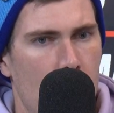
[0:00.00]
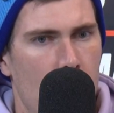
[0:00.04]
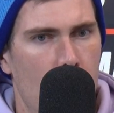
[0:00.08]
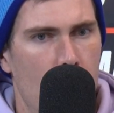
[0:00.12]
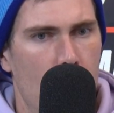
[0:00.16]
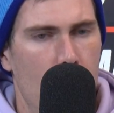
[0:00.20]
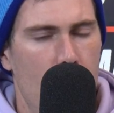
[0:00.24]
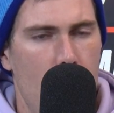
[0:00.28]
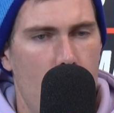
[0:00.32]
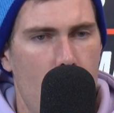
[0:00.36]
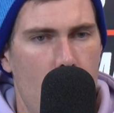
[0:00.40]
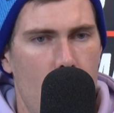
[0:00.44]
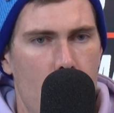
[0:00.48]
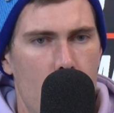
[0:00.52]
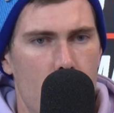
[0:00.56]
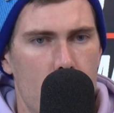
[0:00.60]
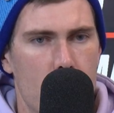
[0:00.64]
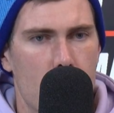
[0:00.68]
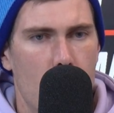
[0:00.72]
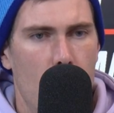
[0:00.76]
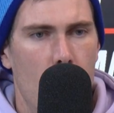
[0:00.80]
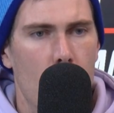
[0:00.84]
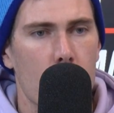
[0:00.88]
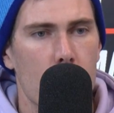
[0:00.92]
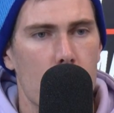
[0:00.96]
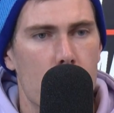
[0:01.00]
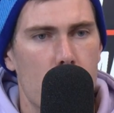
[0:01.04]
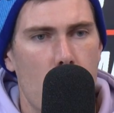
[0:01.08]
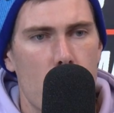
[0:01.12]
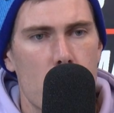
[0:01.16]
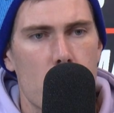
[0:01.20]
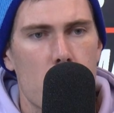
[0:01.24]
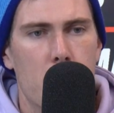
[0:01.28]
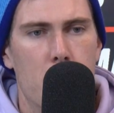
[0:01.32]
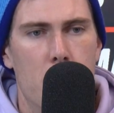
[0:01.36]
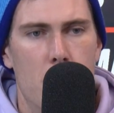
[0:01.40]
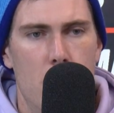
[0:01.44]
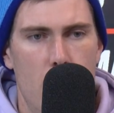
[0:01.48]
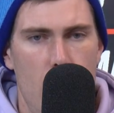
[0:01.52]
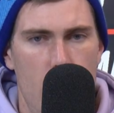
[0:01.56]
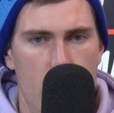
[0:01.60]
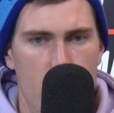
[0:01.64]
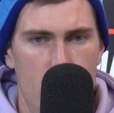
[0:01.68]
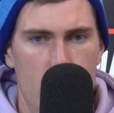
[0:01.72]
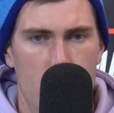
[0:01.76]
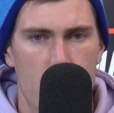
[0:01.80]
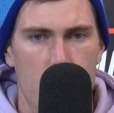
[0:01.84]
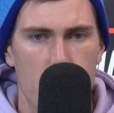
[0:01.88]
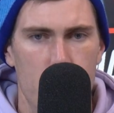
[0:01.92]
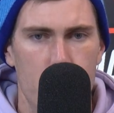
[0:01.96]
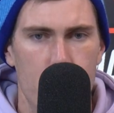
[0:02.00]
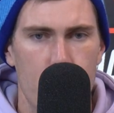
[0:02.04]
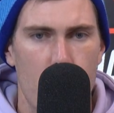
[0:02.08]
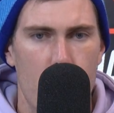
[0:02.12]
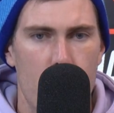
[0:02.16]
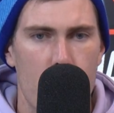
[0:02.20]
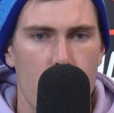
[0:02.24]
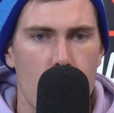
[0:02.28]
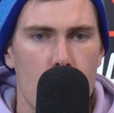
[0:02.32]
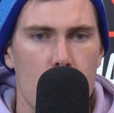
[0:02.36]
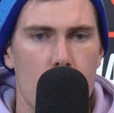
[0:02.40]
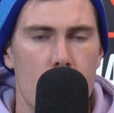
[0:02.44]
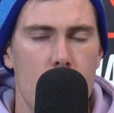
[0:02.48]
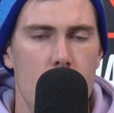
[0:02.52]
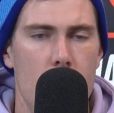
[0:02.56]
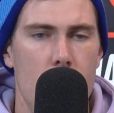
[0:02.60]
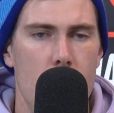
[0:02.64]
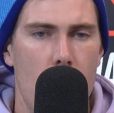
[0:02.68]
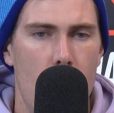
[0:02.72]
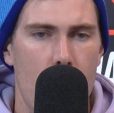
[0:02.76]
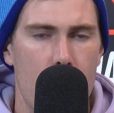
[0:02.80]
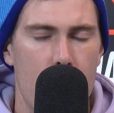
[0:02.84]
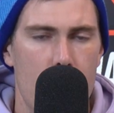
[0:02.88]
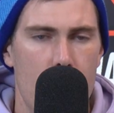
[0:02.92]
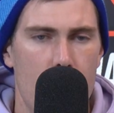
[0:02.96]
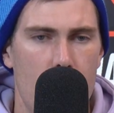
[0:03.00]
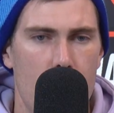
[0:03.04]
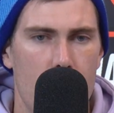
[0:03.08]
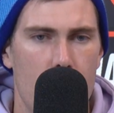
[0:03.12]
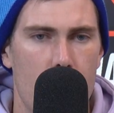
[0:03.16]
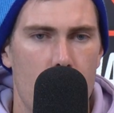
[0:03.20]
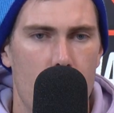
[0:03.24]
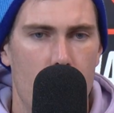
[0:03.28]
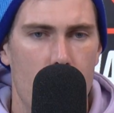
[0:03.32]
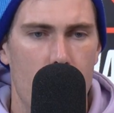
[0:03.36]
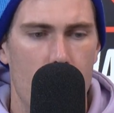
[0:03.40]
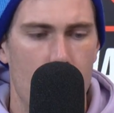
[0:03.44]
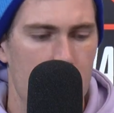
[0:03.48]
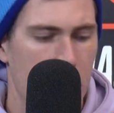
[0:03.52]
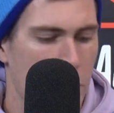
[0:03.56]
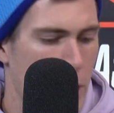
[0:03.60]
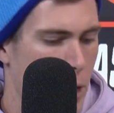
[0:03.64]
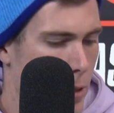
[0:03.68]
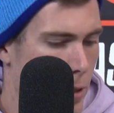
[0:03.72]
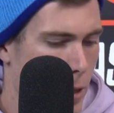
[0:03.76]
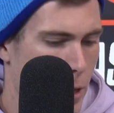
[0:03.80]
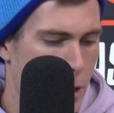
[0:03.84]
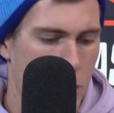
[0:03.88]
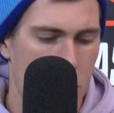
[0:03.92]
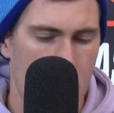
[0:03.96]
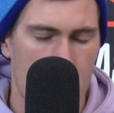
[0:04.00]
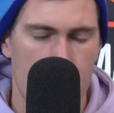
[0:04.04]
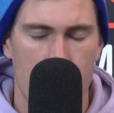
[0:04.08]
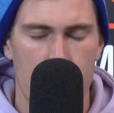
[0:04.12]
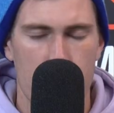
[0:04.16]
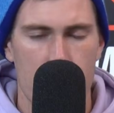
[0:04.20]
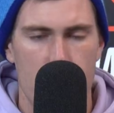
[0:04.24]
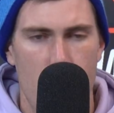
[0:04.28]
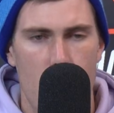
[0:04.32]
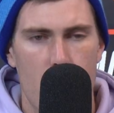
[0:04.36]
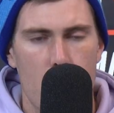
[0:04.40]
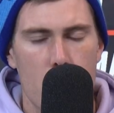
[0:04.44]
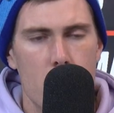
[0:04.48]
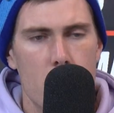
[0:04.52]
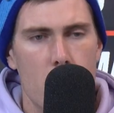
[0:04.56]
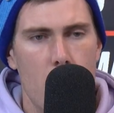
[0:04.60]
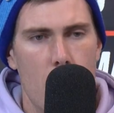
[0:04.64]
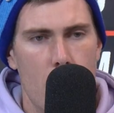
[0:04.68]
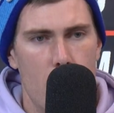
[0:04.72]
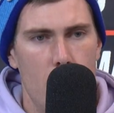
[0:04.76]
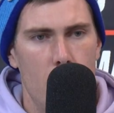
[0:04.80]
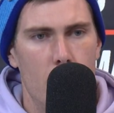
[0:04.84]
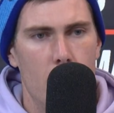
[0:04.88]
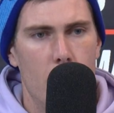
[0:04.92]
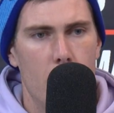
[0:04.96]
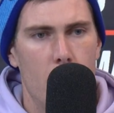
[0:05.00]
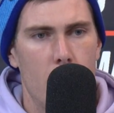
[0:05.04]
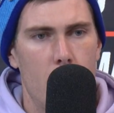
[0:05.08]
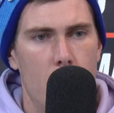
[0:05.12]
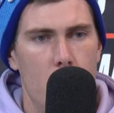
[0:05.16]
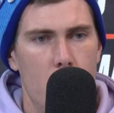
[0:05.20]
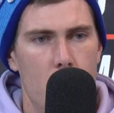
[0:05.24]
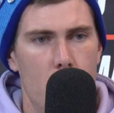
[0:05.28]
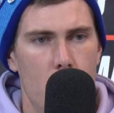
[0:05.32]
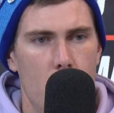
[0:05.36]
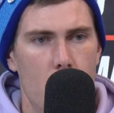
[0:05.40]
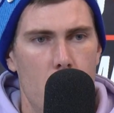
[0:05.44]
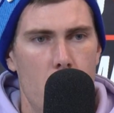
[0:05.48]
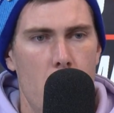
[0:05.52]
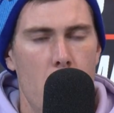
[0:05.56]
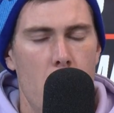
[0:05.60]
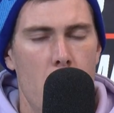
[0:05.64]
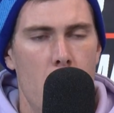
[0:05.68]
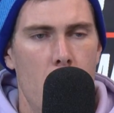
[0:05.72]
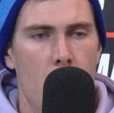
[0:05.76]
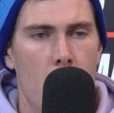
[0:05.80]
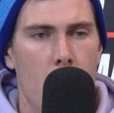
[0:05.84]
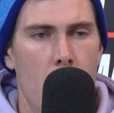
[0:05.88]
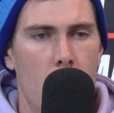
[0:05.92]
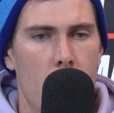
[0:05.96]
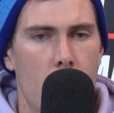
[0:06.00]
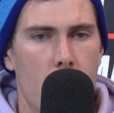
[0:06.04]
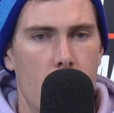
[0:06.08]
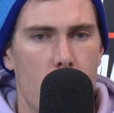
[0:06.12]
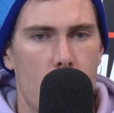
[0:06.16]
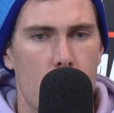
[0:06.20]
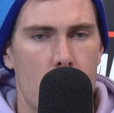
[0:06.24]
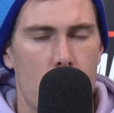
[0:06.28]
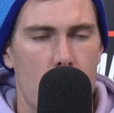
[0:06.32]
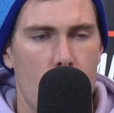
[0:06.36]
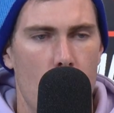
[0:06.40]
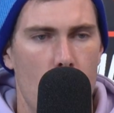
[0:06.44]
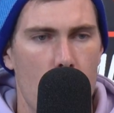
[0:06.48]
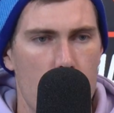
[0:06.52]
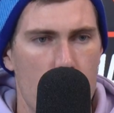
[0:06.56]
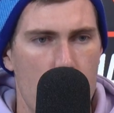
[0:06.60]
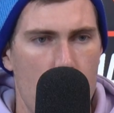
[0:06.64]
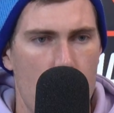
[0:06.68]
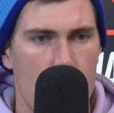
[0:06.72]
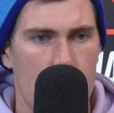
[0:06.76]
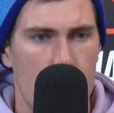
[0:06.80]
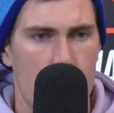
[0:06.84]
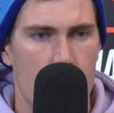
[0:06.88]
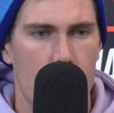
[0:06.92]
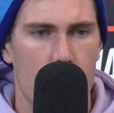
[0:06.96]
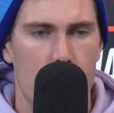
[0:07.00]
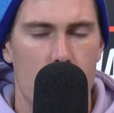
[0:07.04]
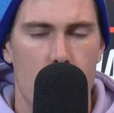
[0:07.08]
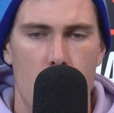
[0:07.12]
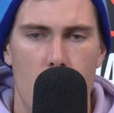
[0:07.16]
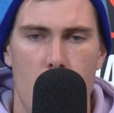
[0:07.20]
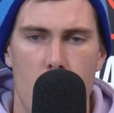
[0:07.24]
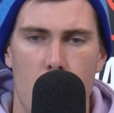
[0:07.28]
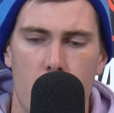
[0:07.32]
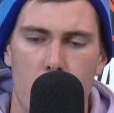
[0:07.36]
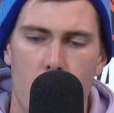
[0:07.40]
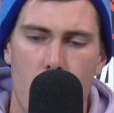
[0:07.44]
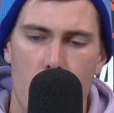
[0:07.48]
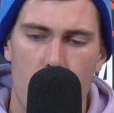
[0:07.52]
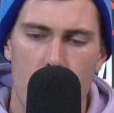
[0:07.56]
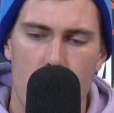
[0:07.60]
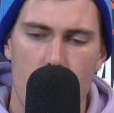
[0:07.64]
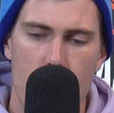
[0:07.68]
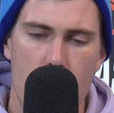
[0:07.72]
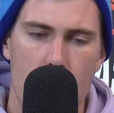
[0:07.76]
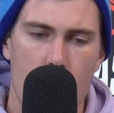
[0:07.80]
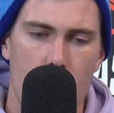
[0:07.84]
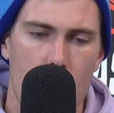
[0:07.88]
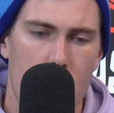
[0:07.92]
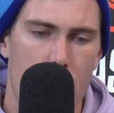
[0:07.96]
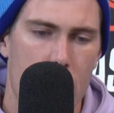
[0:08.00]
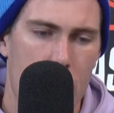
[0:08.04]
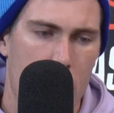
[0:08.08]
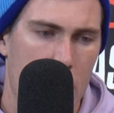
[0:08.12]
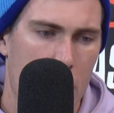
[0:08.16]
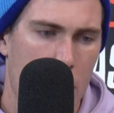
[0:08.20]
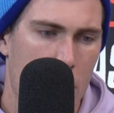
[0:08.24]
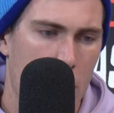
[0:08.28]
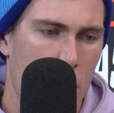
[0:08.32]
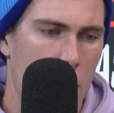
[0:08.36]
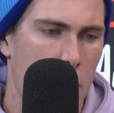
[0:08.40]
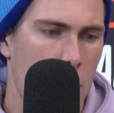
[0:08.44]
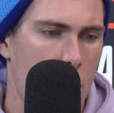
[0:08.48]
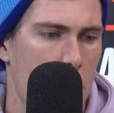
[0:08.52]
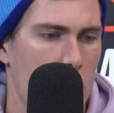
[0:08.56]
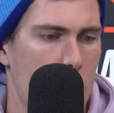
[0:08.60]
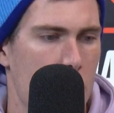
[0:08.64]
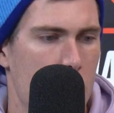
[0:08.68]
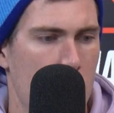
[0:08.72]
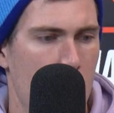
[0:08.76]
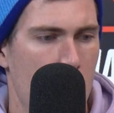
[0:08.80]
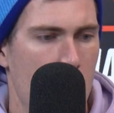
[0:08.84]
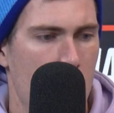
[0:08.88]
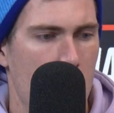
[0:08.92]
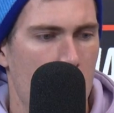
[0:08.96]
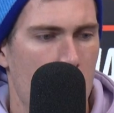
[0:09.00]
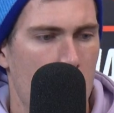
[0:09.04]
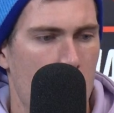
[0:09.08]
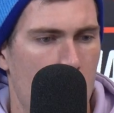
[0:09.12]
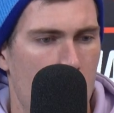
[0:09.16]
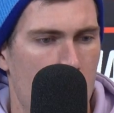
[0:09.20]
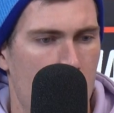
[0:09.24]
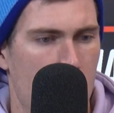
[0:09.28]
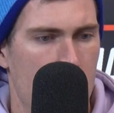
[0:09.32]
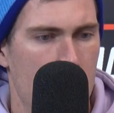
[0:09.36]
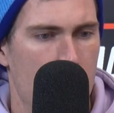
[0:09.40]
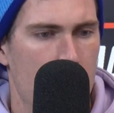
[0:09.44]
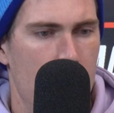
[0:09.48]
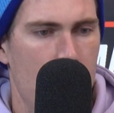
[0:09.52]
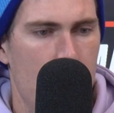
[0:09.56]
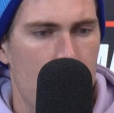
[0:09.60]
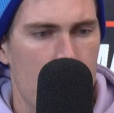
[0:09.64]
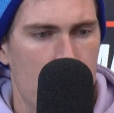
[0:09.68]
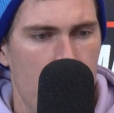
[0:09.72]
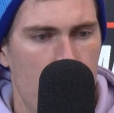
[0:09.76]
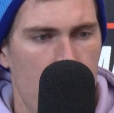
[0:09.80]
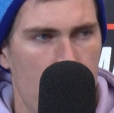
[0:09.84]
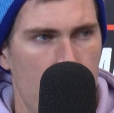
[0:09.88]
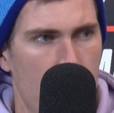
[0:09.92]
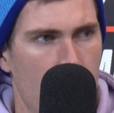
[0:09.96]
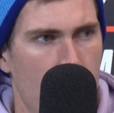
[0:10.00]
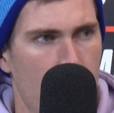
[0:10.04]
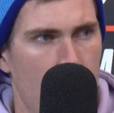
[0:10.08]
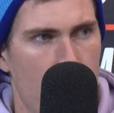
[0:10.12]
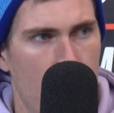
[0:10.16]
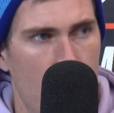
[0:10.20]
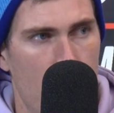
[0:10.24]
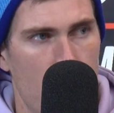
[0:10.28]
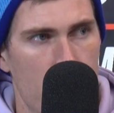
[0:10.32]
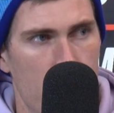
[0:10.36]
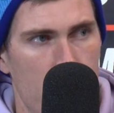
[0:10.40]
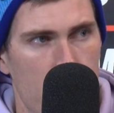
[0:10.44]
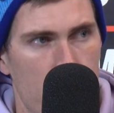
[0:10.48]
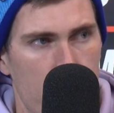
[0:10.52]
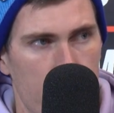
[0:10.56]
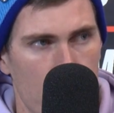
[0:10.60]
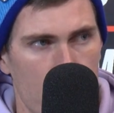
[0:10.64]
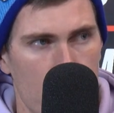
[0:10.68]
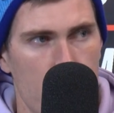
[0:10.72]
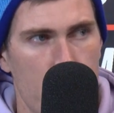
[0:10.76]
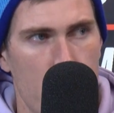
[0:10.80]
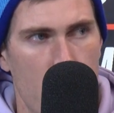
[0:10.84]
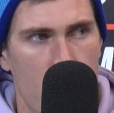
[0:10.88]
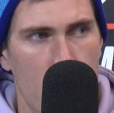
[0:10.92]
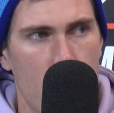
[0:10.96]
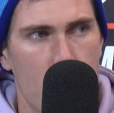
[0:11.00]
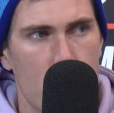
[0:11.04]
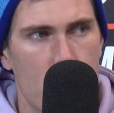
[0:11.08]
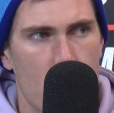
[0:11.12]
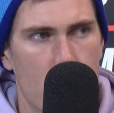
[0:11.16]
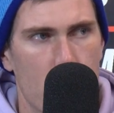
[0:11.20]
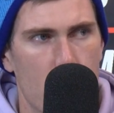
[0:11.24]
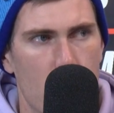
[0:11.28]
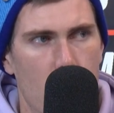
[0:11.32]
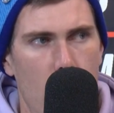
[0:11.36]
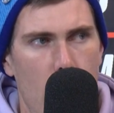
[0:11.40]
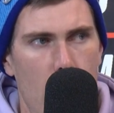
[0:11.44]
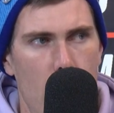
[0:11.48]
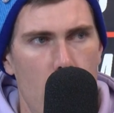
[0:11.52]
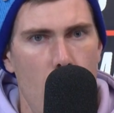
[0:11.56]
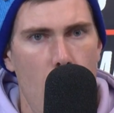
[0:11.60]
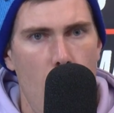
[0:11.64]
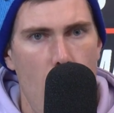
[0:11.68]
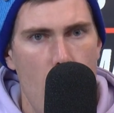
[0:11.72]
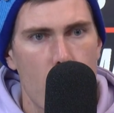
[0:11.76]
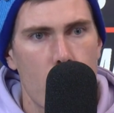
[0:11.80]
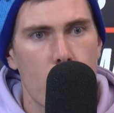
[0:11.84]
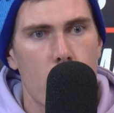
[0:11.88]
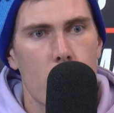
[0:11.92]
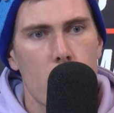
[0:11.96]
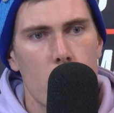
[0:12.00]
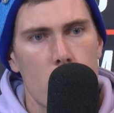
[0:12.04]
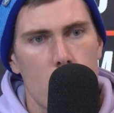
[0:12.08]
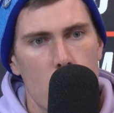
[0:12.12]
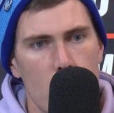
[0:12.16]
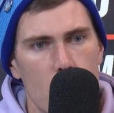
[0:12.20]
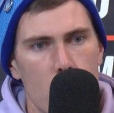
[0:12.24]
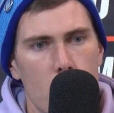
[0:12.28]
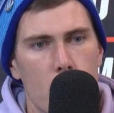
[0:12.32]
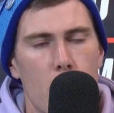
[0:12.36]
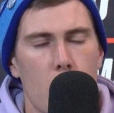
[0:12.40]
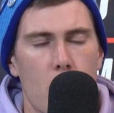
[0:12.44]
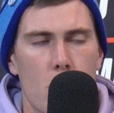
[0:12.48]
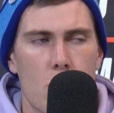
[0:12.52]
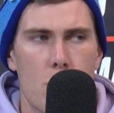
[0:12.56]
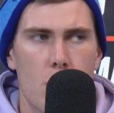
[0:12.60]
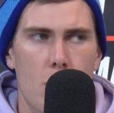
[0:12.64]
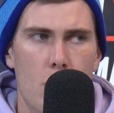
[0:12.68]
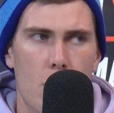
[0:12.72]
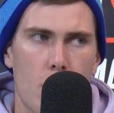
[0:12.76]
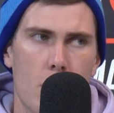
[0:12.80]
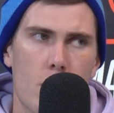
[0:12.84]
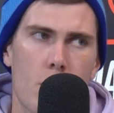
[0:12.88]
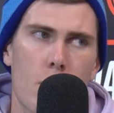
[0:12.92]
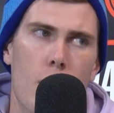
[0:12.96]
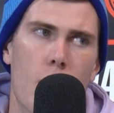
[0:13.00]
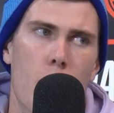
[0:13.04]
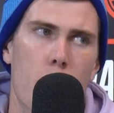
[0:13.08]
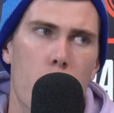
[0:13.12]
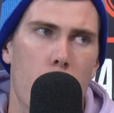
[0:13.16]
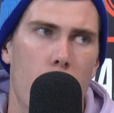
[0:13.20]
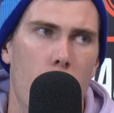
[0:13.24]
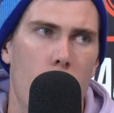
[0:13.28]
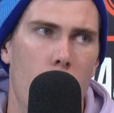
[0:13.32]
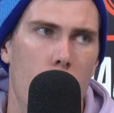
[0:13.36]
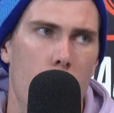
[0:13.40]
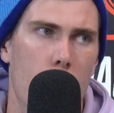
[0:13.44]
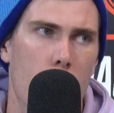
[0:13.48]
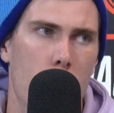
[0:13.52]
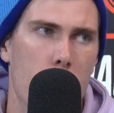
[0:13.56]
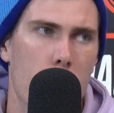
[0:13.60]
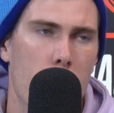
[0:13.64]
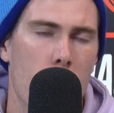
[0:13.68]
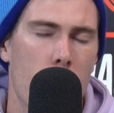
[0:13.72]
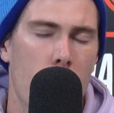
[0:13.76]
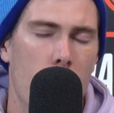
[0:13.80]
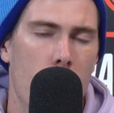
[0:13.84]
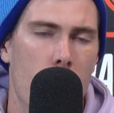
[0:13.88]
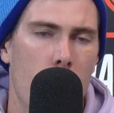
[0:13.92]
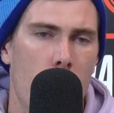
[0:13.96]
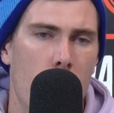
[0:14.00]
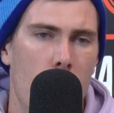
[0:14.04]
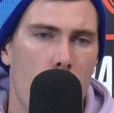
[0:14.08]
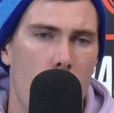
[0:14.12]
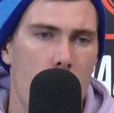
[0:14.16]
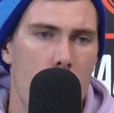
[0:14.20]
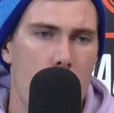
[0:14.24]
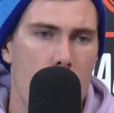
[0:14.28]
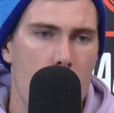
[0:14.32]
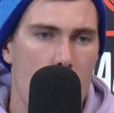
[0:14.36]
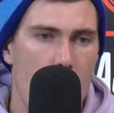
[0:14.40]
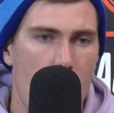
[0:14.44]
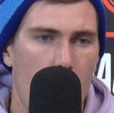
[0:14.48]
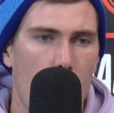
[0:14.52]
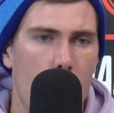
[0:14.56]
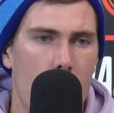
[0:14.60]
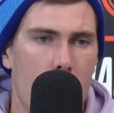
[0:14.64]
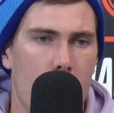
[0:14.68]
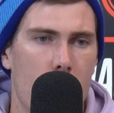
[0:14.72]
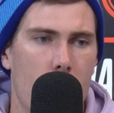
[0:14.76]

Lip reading: And I will say as a player, there is nothing that, like, I'm getting like goosebumps now. There's nothing like gets you like so emotional seeing like Neil there, seeing 100,000 people with like blue beanies on their head, every single person in the crowd buying them. And knowing